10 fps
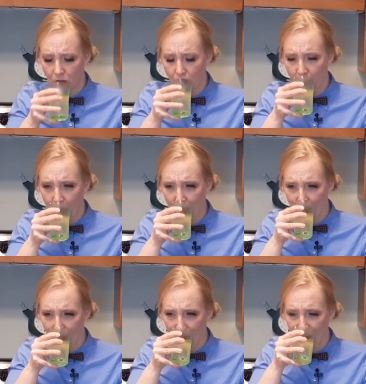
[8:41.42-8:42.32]

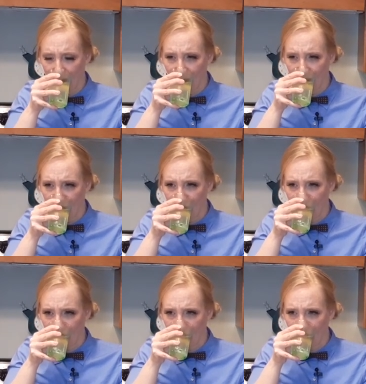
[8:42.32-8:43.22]

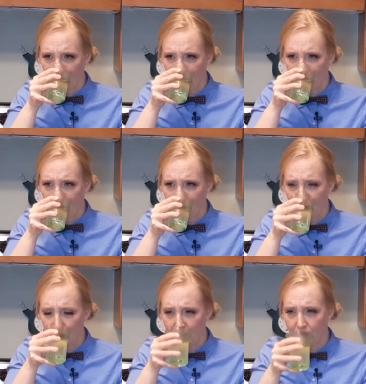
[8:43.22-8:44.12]

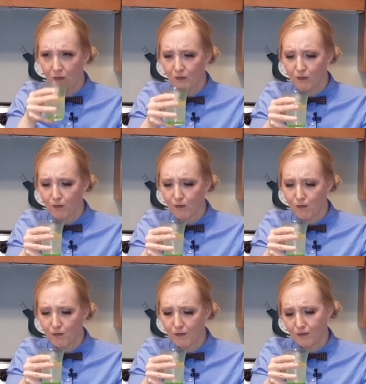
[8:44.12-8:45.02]

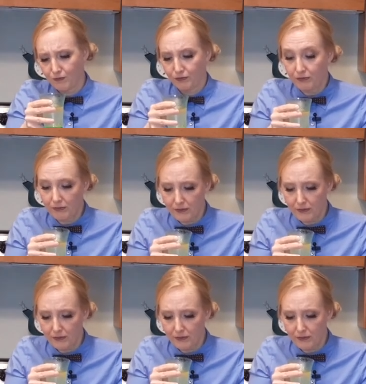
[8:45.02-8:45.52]
No one is speaking in this clip.